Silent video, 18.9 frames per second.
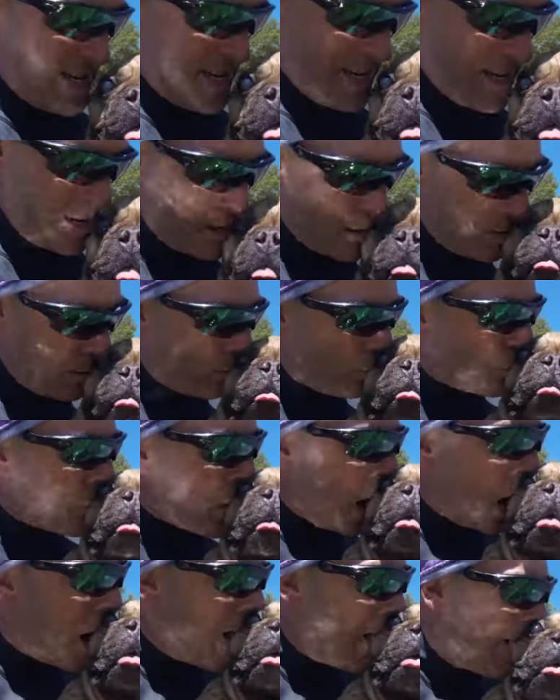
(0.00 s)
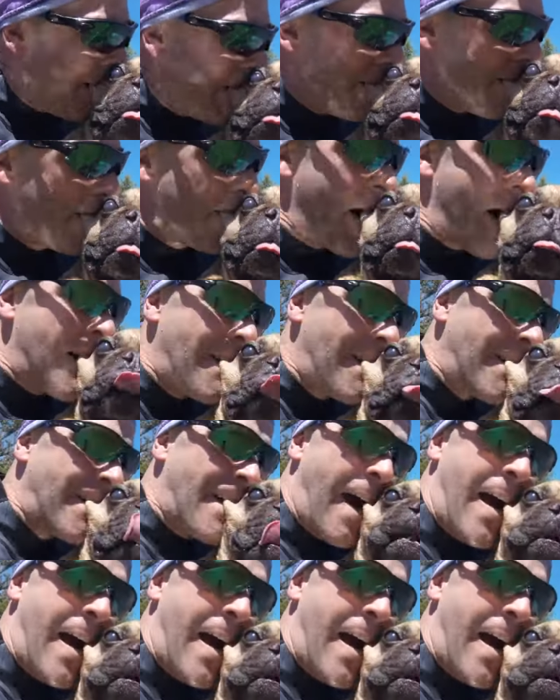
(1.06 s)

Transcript: [no speech]